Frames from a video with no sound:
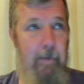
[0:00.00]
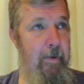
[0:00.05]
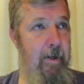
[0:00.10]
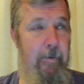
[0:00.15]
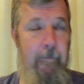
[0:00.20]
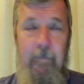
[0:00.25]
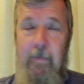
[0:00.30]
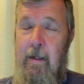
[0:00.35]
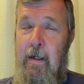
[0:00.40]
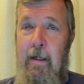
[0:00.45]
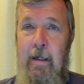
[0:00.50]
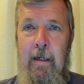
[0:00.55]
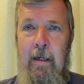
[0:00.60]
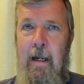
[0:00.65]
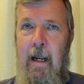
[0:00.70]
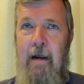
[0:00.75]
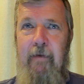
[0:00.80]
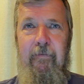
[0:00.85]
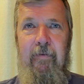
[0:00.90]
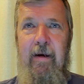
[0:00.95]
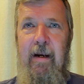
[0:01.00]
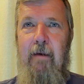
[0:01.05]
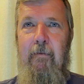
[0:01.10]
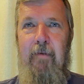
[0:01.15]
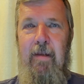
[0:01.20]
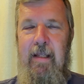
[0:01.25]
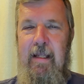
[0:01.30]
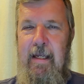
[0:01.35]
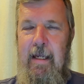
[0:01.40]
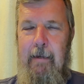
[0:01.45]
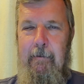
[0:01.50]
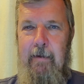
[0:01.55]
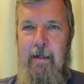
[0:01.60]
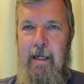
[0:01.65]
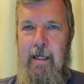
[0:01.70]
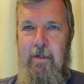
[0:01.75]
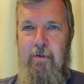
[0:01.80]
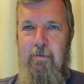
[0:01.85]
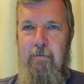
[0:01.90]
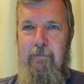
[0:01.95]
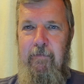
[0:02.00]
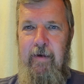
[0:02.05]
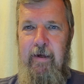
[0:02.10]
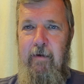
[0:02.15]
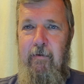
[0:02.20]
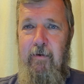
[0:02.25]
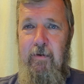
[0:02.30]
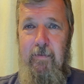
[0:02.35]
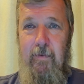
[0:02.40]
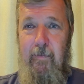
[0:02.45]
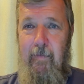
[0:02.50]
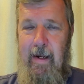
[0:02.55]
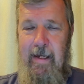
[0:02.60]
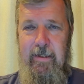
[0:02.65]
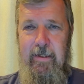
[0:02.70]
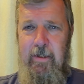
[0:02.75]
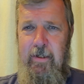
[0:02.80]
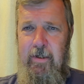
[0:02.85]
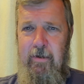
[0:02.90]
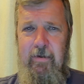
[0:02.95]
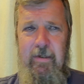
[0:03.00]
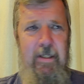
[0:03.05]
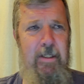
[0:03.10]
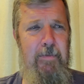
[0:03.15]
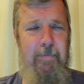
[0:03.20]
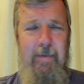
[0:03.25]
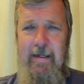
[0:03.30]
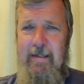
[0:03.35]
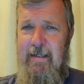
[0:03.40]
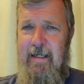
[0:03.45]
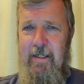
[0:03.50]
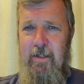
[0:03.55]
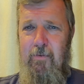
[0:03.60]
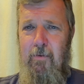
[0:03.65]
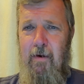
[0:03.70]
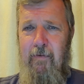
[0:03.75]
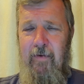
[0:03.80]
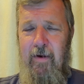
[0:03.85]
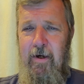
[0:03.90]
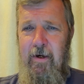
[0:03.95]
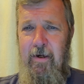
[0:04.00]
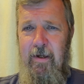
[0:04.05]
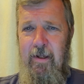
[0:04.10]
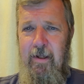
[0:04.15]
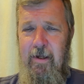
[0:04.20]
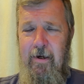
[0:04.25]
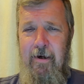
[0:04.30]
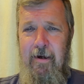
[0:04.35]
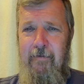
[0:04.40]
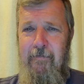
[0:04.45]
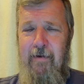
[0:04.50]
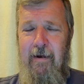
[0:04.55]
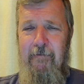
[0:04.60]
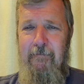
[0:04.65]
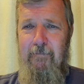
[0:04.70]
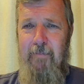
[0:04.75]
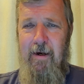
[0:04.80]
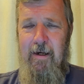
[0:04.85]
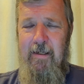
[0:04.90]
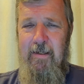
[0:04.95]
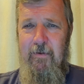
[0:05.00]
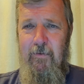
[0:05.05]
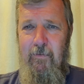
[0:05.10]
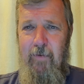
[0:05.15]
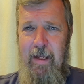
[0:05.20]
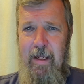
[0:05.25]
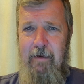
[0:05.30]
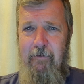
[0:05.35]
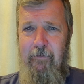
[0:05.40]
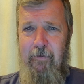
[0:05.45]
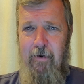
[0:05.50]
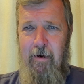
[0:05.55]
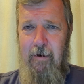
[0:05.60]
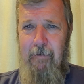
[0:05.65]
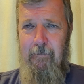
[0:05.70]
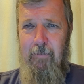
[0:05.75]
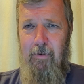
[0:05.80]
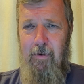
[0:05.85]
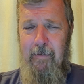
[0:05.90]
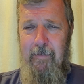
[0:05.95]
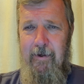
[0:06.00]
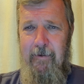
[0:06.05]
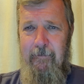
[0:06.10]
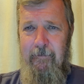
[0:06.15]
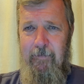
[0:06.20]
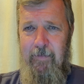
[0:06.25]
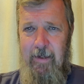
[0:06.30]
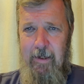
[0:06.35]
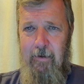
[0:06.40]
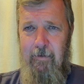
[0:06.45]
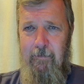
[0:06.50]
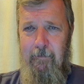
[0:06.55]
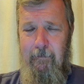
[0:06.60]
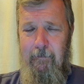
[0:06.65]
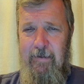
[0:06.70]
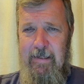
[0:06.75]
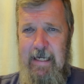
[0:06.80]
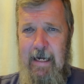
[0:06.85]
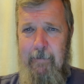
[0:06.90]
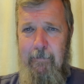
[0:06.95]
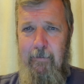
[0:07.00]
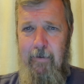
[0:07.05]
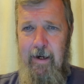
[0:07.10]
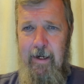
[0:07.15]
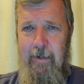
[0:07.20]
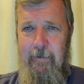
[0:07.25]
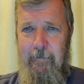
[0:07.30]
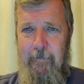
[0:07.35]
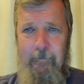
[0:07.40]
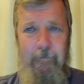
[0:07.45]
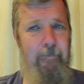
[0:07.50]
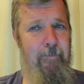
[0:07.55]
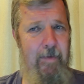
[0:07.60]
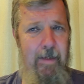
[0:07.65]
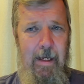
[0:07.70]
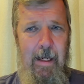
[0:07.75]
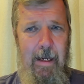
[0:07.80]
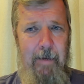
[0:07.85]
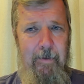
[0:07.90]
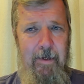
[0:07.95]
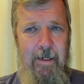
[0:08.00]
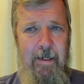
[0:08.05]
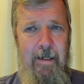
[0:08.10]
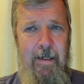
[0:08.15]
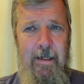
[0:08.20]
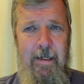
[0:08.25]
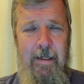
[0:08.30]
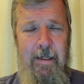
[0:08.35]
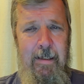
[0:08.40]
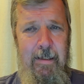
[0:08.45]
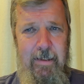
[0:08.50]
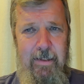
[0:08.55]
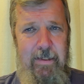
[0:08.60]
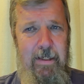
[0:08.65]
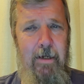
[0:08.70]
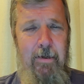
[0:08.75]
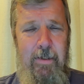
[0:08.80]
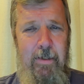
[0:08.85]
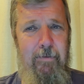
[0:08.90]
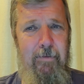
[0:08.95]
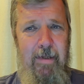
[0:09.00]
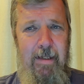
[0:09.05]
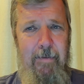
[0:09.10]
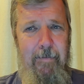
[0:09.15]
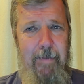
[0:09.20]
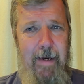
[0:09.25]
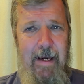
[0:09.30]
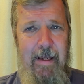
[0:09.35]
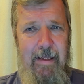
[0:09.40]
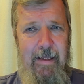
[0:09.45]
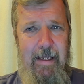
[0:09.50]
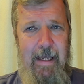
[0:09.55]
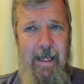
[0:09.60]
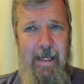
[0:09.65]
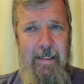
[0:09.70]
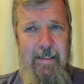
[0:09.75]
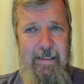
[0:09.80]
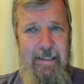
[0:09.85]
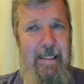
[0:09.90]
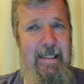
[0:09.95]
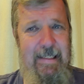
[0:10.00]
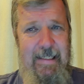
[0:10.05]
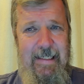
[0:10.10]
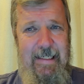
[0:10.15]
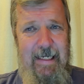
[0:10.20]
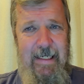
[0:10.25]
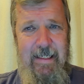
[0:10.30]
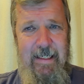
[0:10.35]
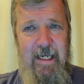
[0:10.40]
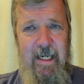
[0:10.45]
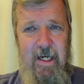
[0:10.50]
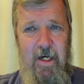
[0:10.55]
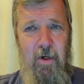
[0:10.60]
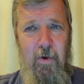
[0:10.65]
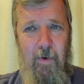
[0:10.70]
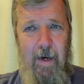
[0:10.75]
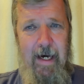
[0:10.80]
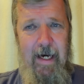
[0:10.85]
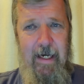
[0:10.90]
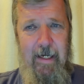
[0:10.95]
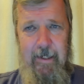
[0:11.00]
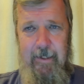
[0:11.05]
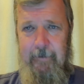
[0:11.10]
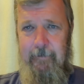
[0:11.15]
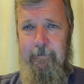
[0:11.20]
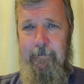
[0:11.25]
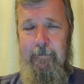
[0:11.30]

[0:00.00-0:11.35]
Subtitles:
I mean, I forget what the actual figure is, but Massachusetts pays like $1,235 a week for unemployment, you know, top rate. I mean, start doing the math, guys. It's $60,000